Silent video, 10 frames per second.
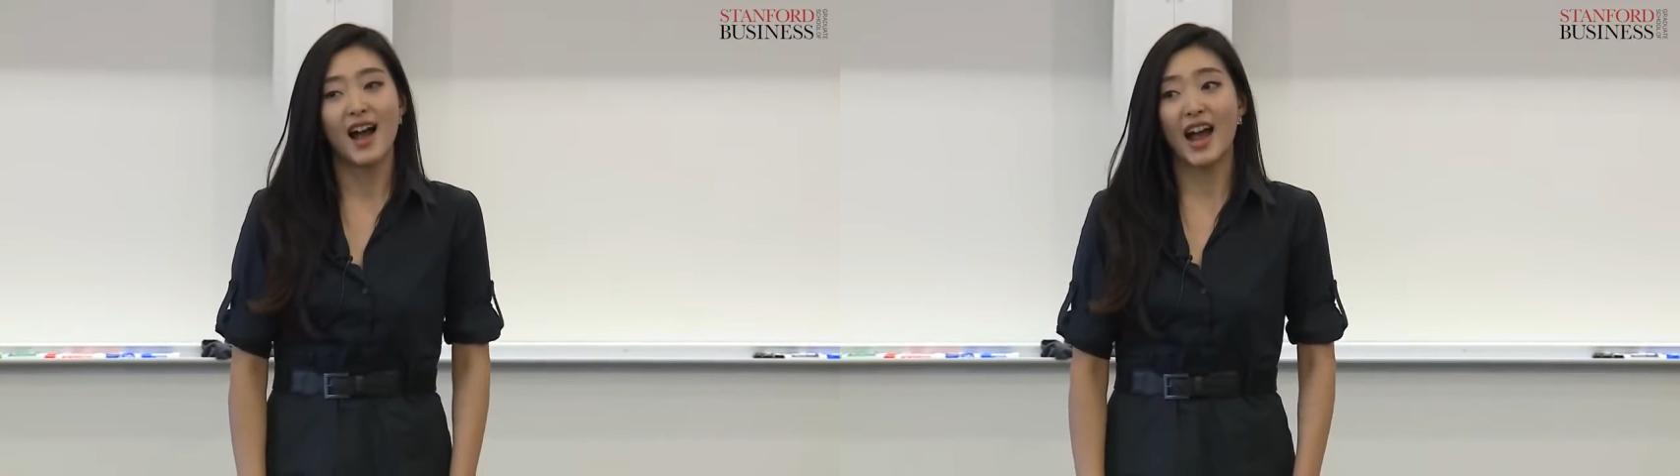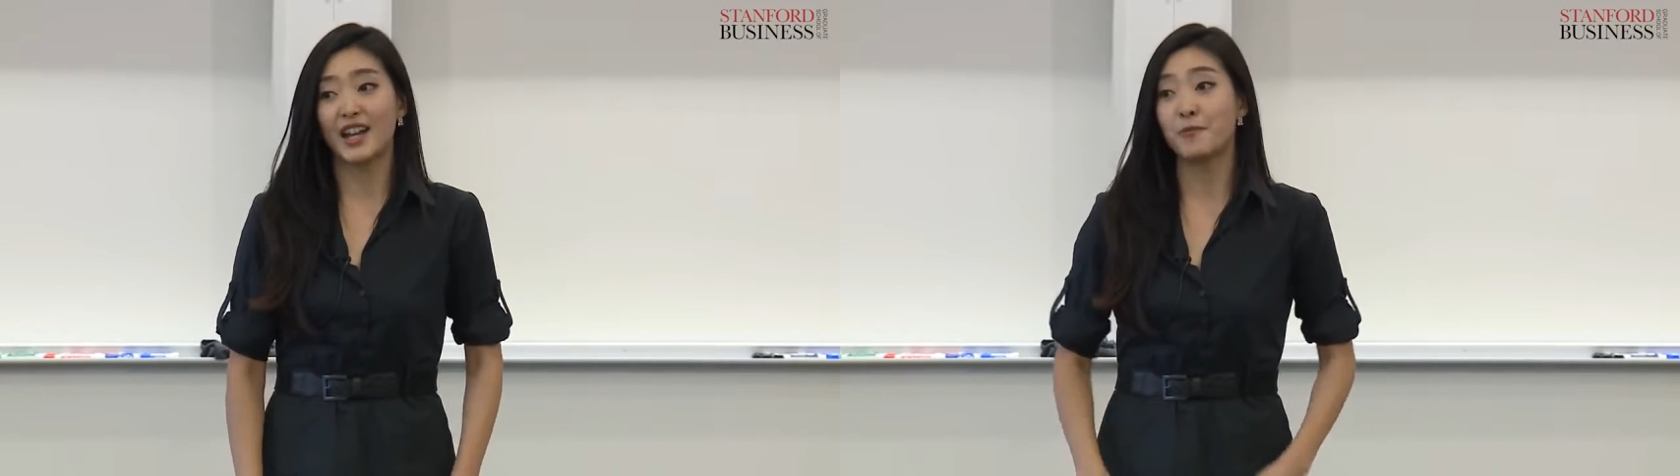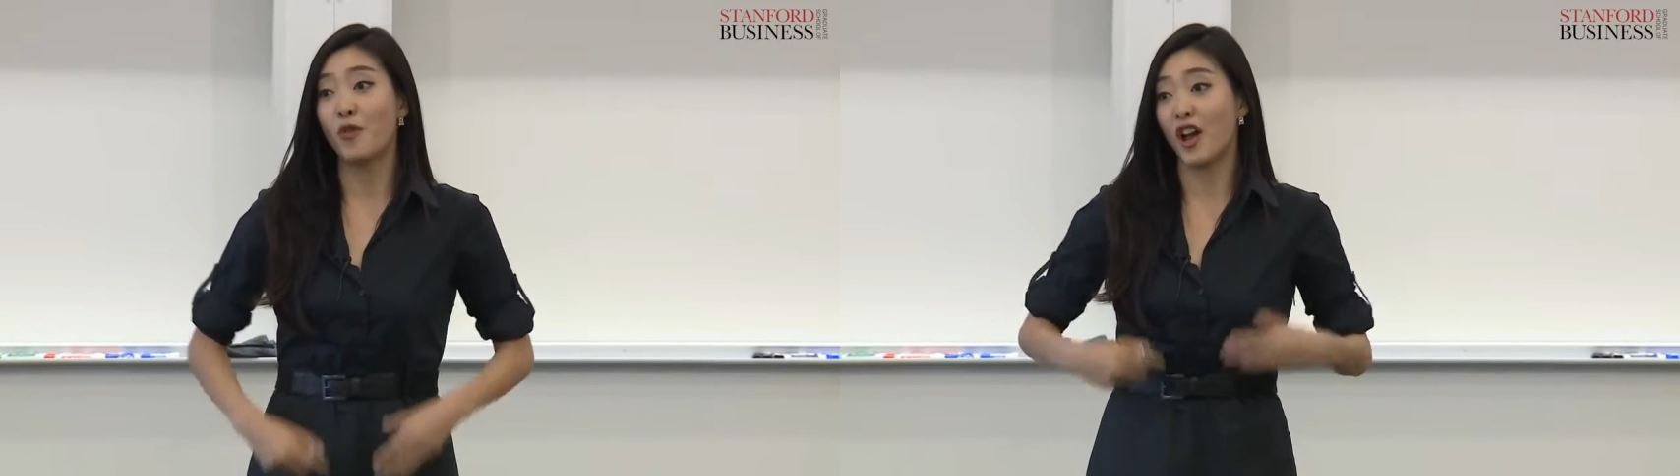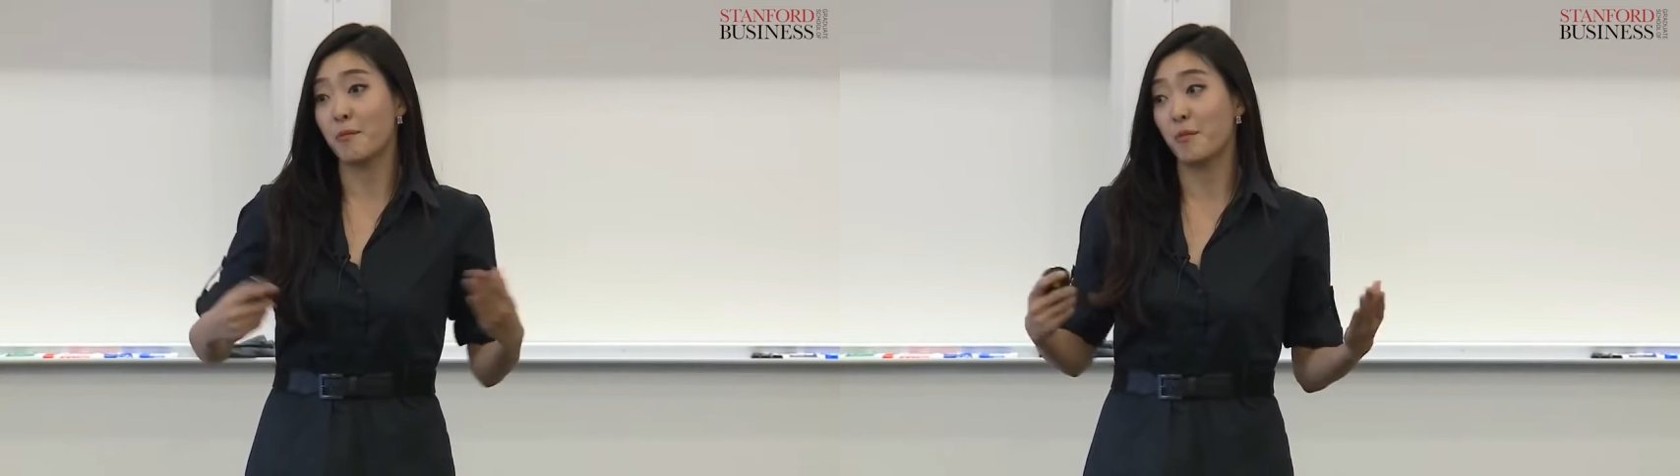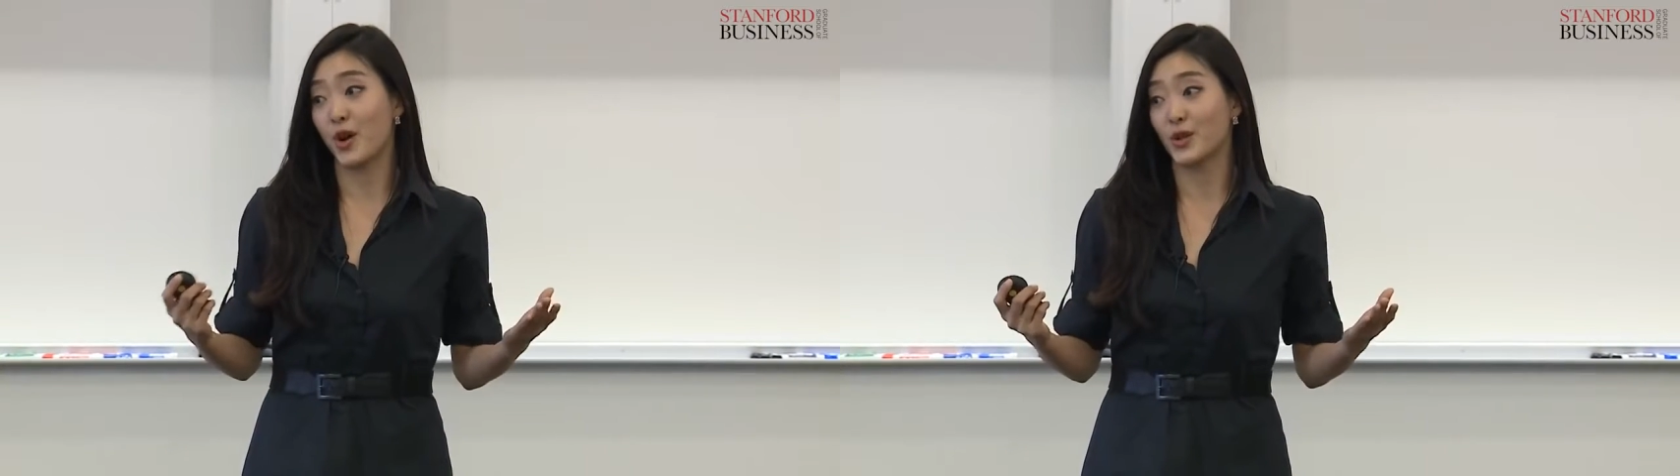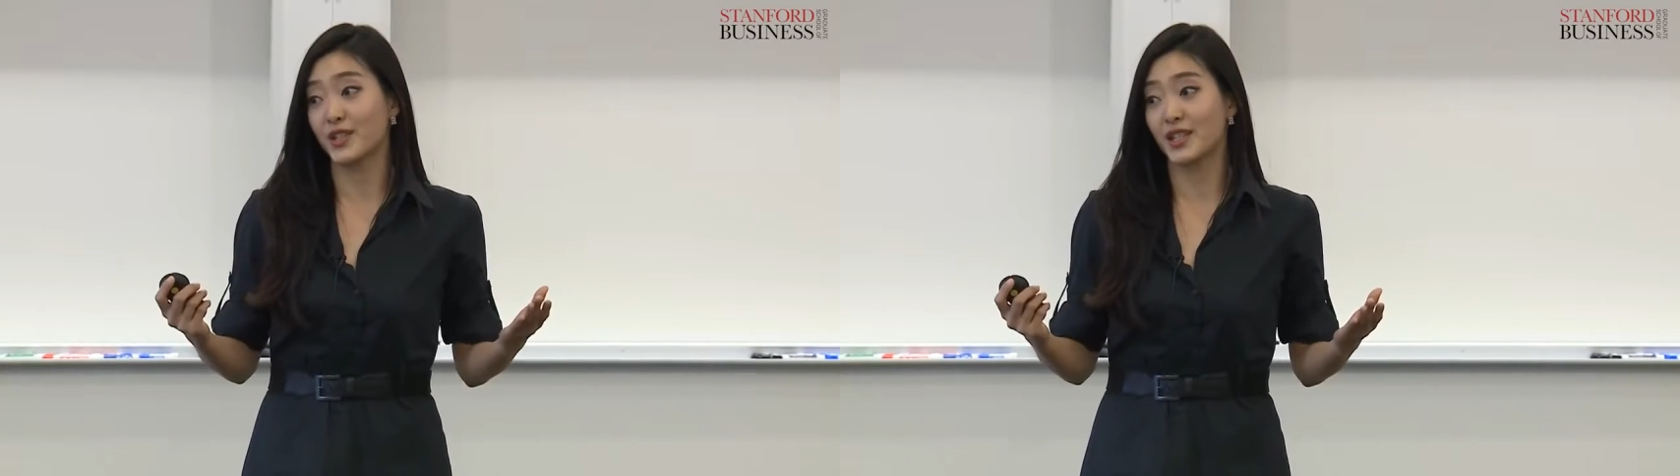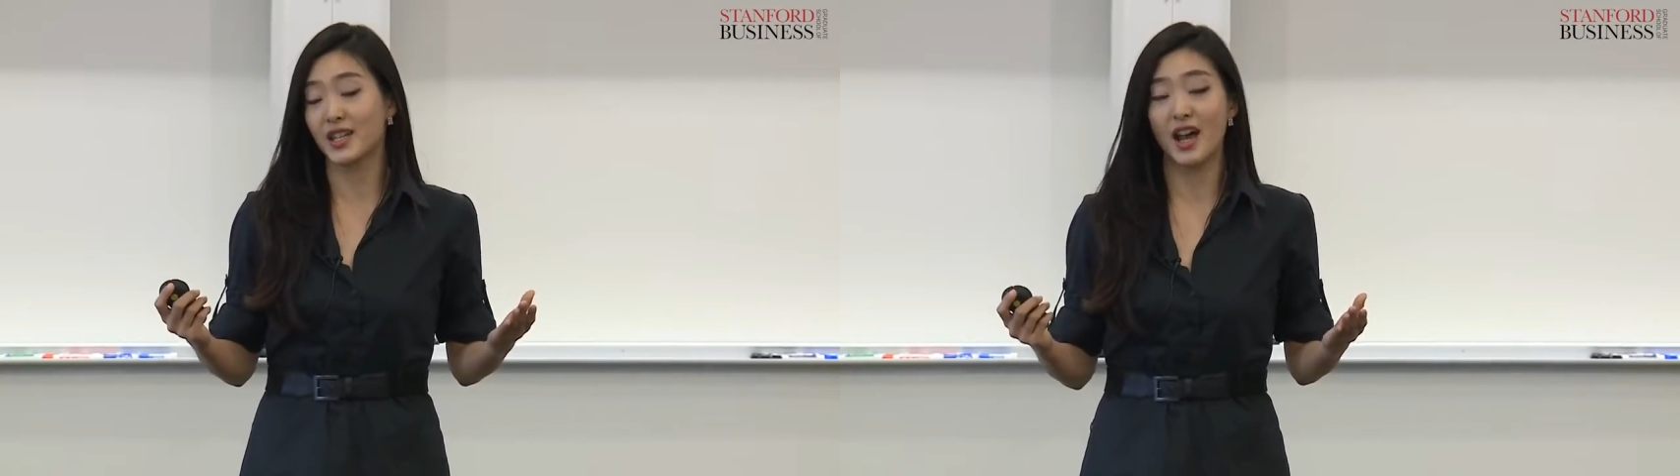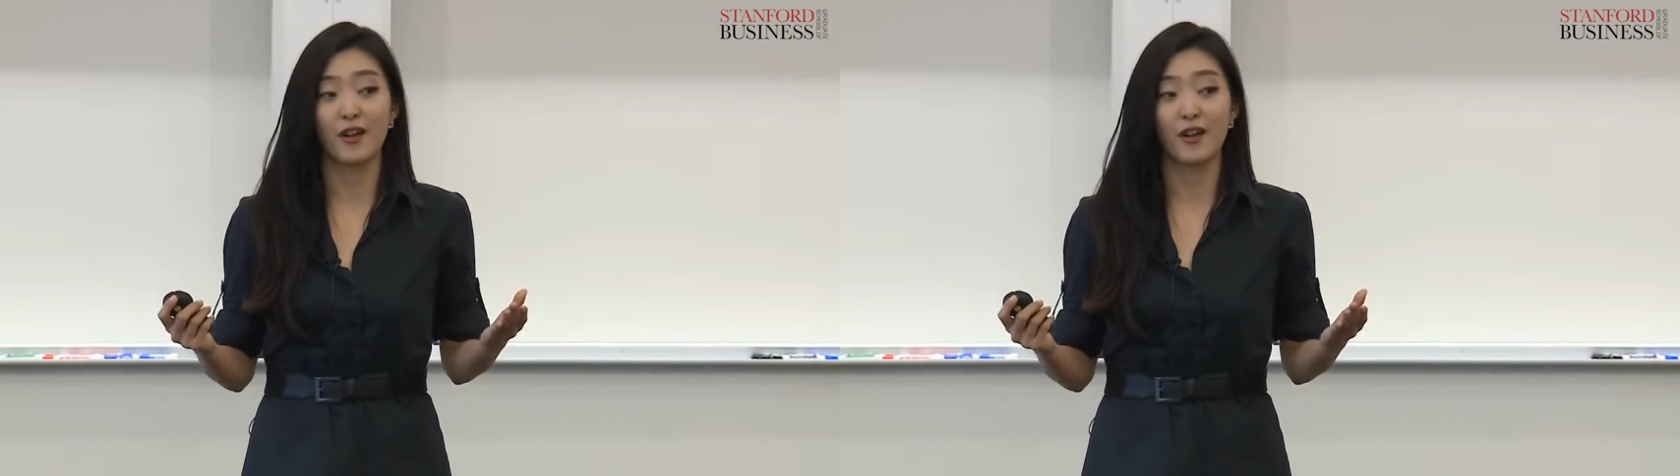I did what most